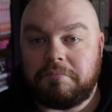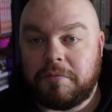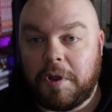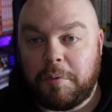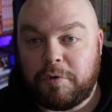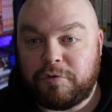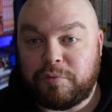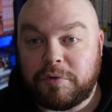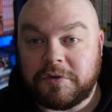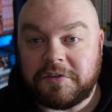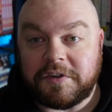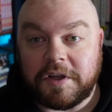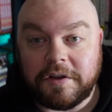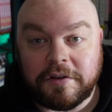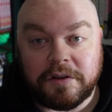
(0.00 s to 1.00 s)
Not much more to
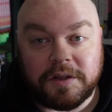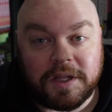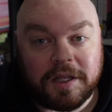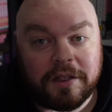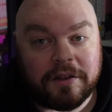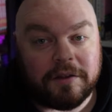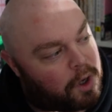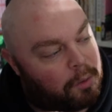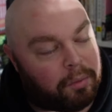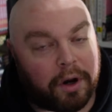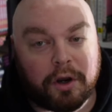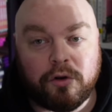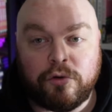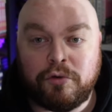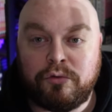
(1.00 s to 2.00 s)
say other than that. I'll
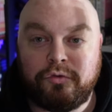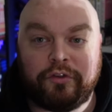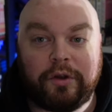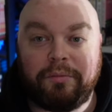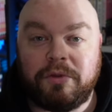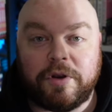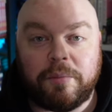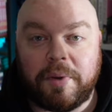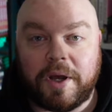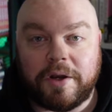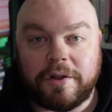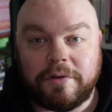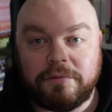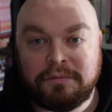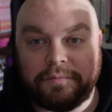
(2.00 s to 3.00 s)
probably do something about
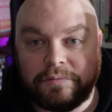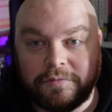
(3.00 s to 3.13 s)
it